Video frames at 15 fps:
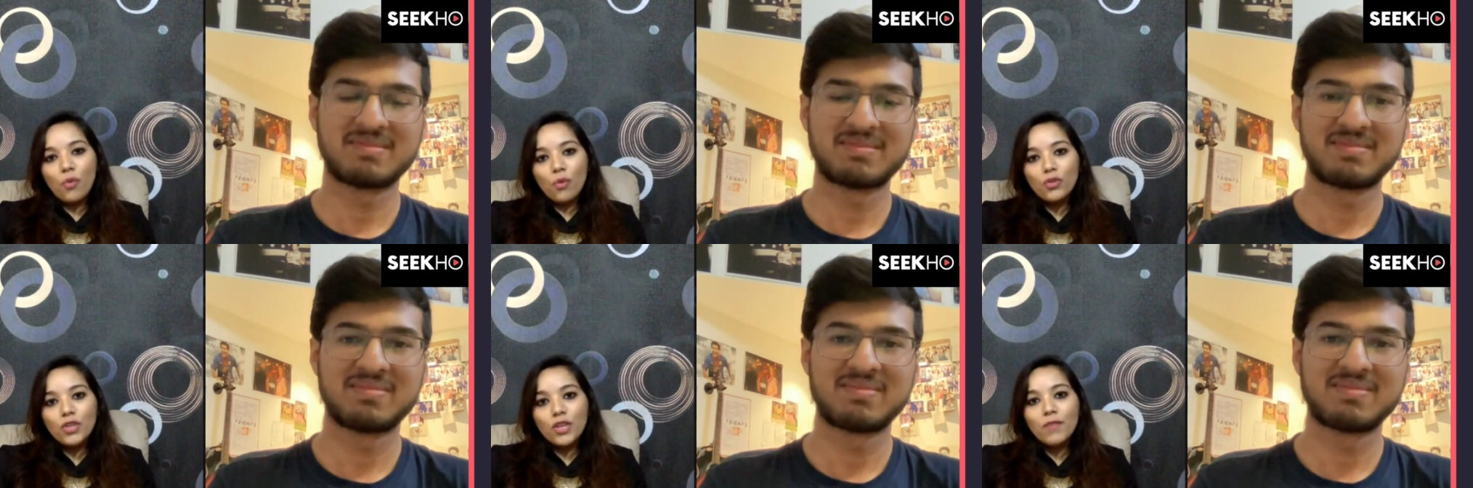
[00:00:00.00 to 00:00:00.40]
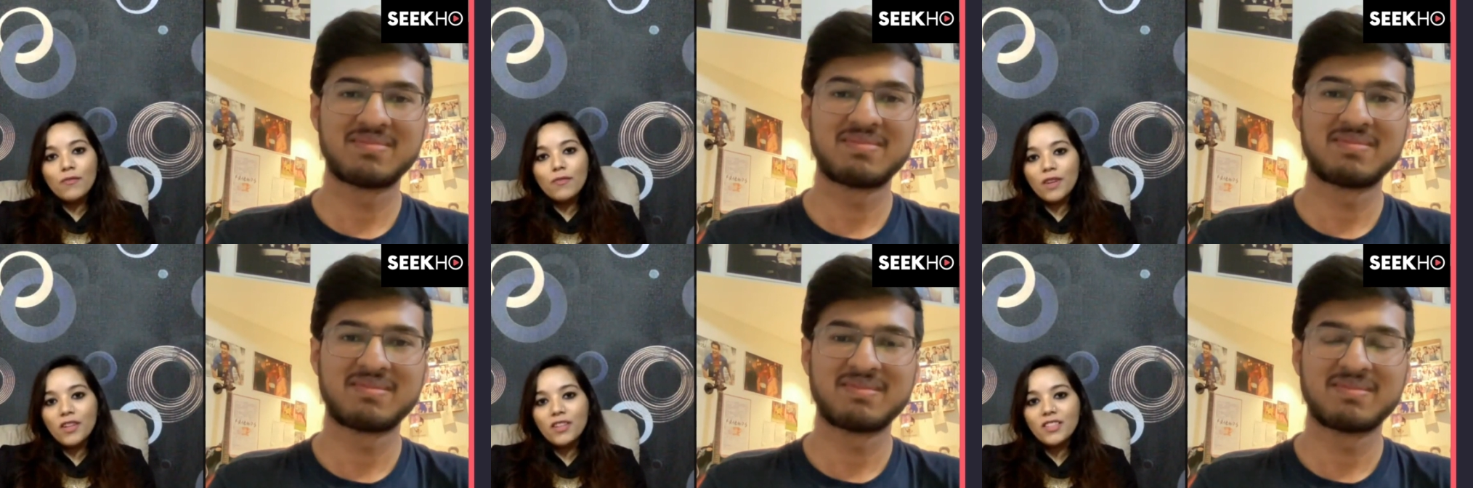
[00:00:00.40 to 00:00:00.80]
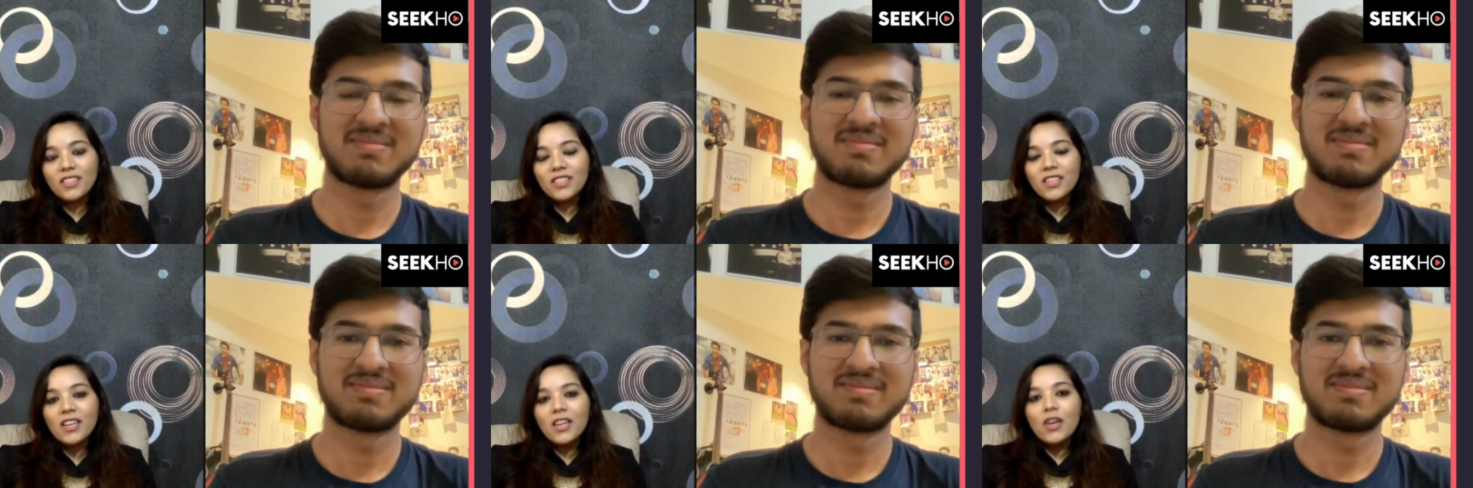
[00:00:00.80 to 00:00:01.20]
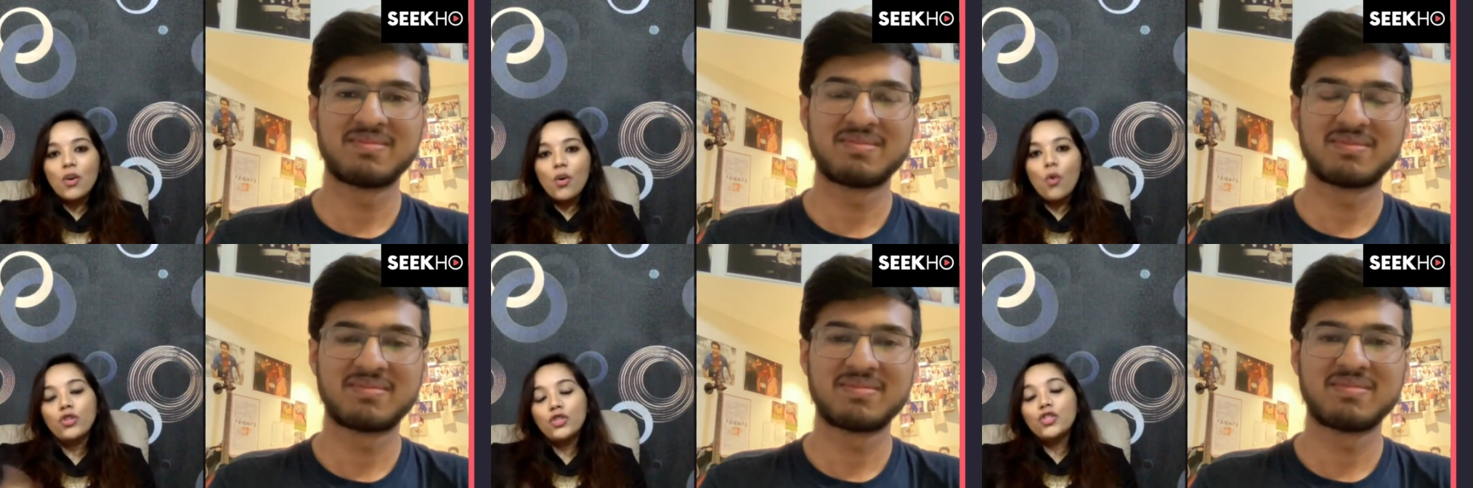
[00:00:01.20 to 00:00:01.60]
Speaker 1: coaching, first
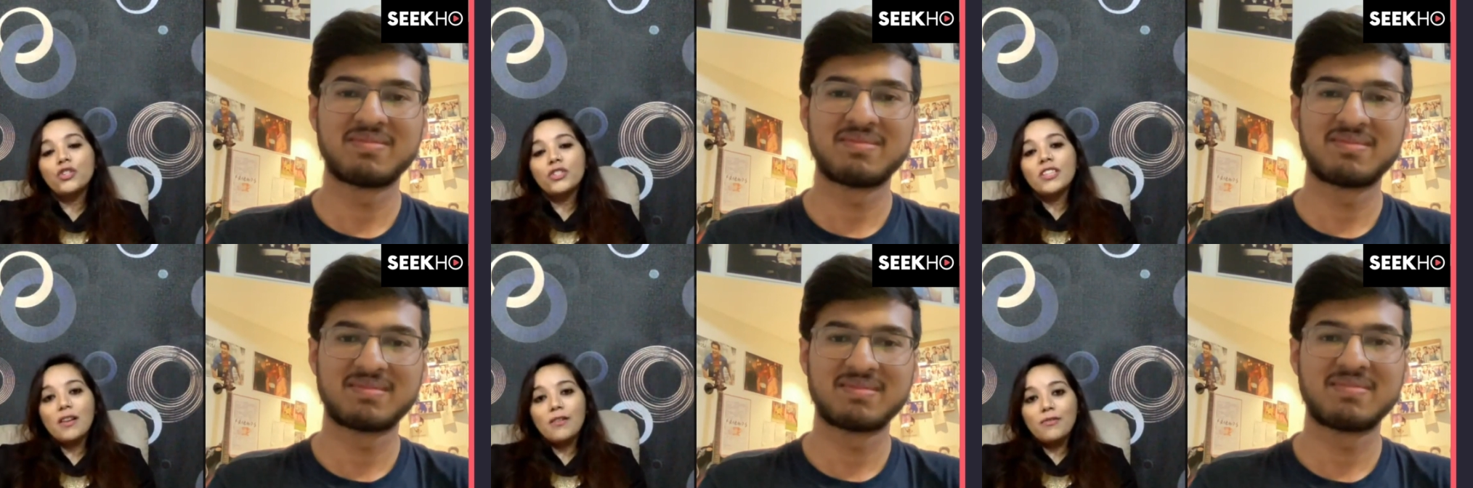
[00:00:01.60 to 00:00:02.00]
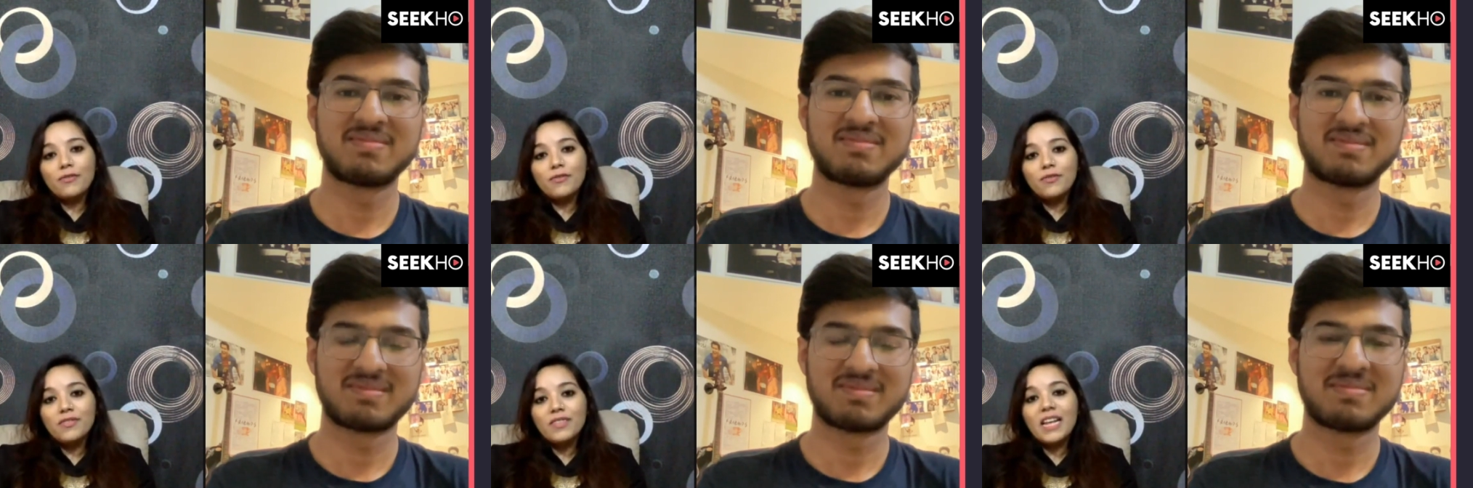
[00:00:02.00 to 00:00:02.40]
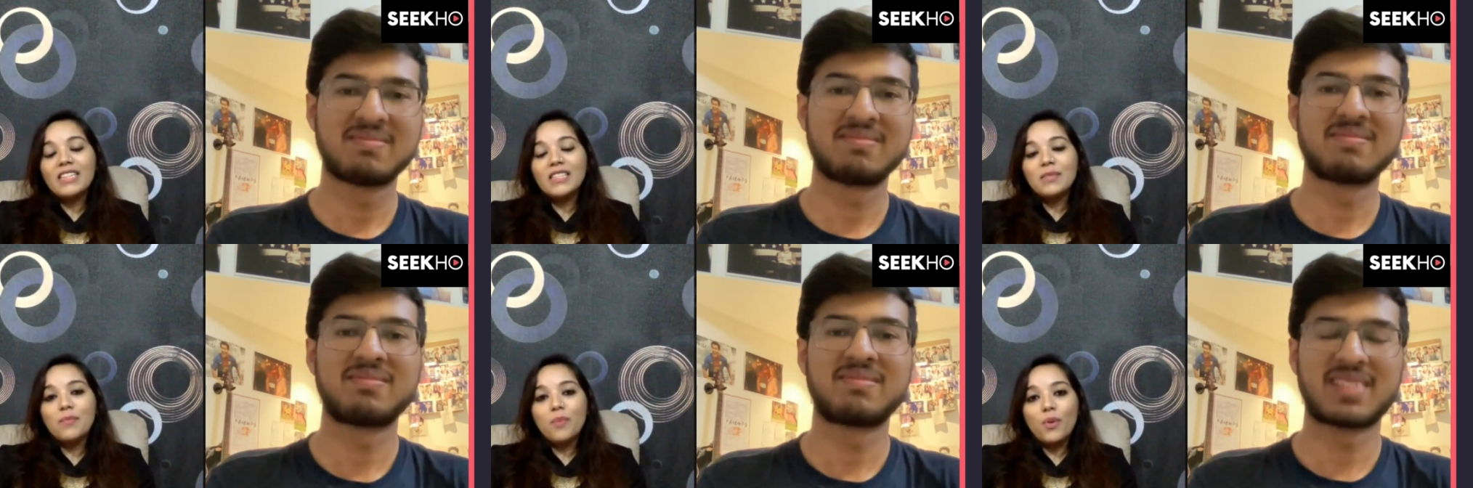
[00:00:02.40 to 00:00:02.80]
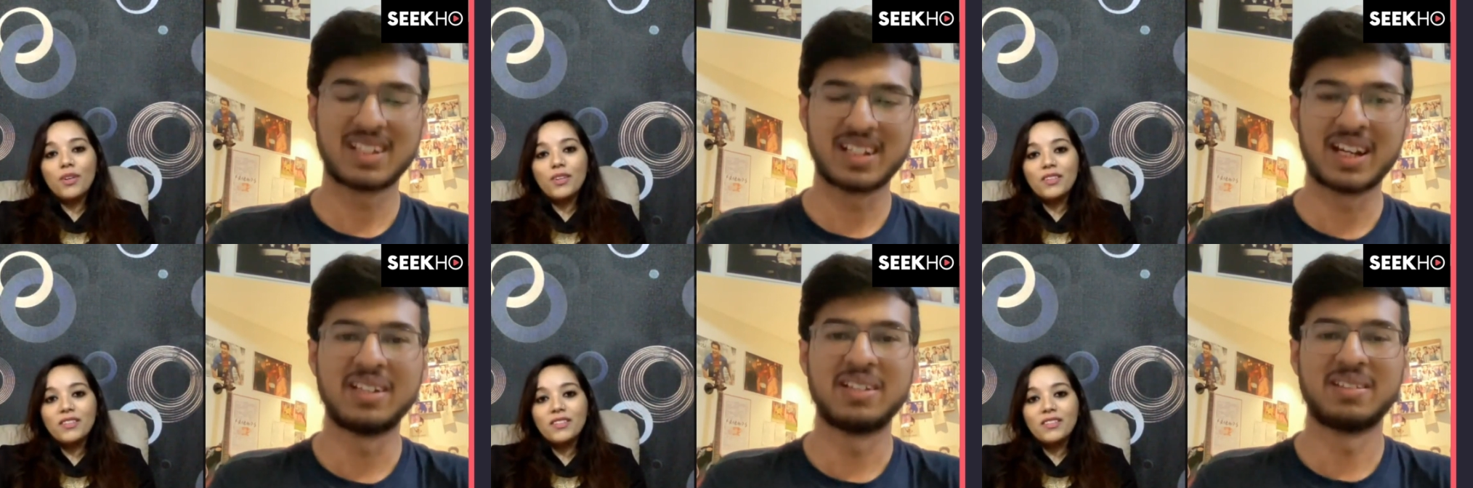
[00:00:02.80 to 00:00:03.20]
coach yourself. That's
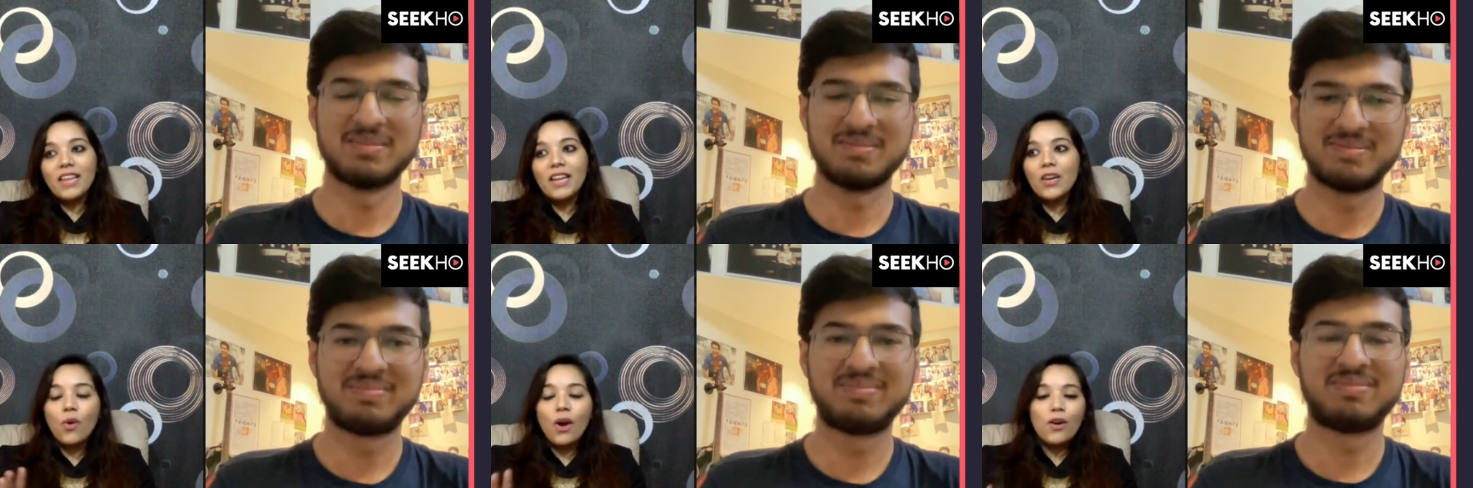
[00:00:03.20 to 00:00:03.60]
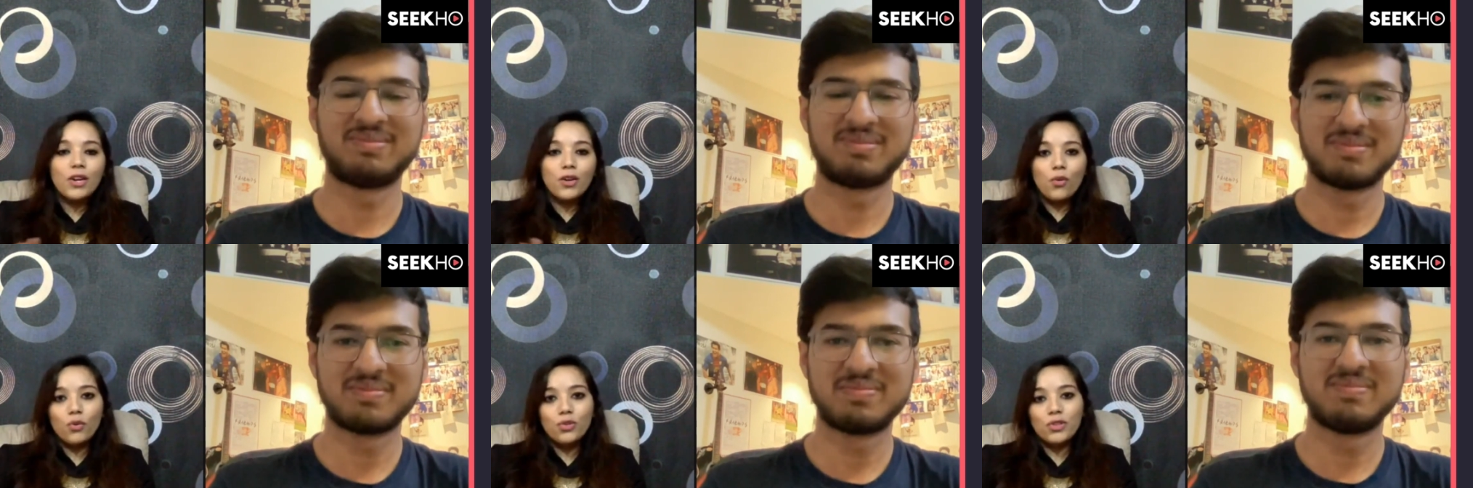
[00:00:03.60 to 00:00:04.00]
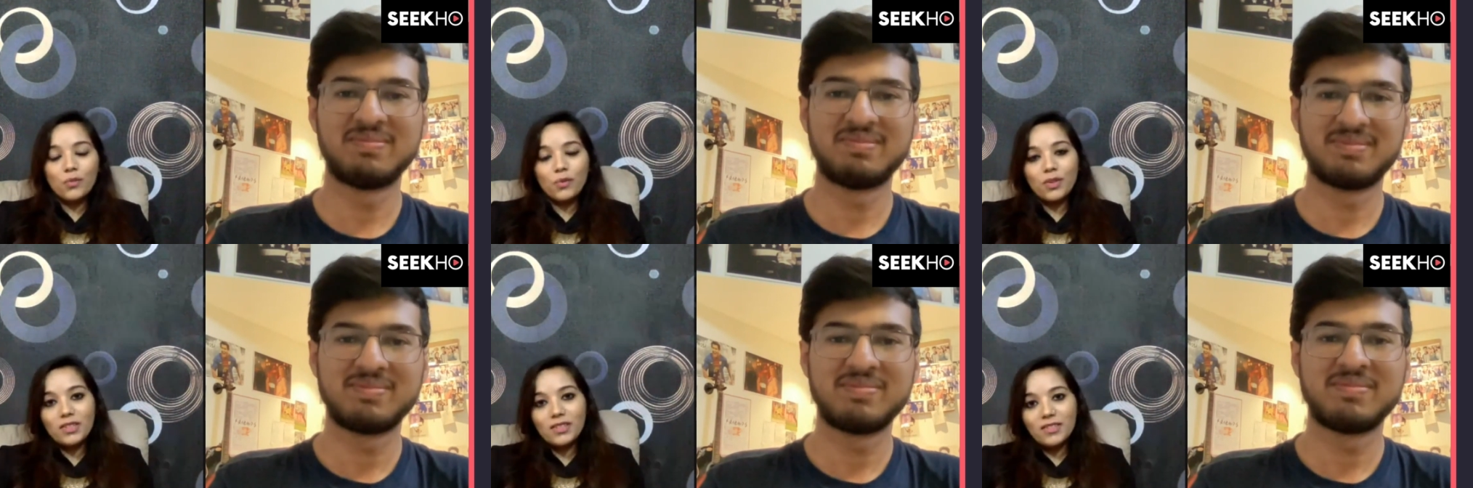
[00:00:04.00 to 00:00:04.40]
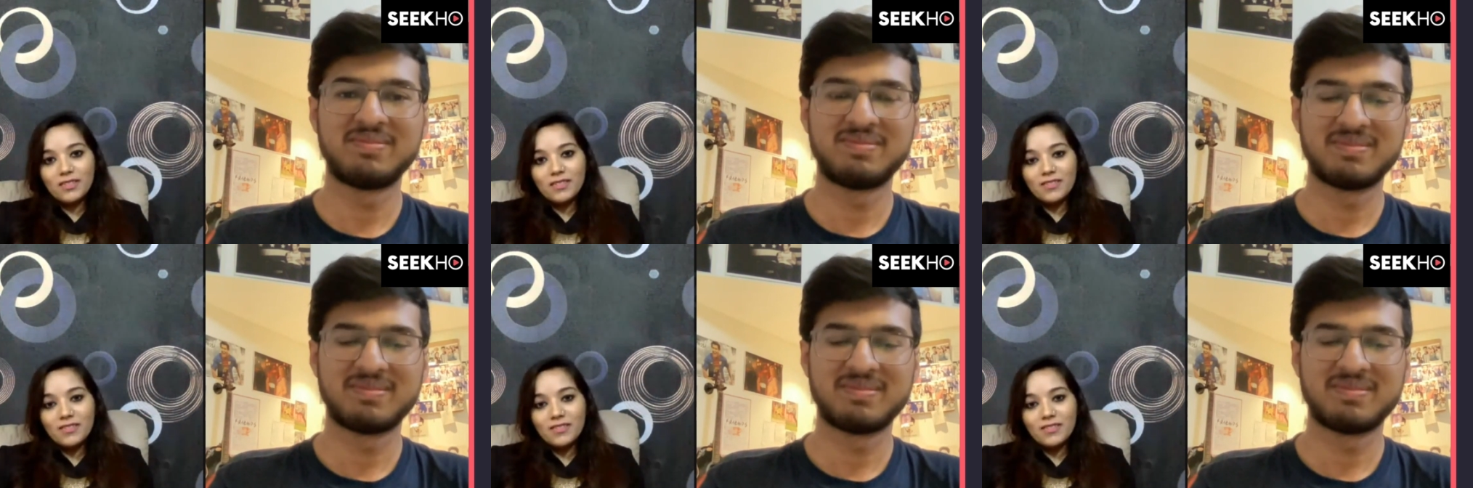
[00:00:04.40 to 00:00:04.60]
important. Then go out and coach the world.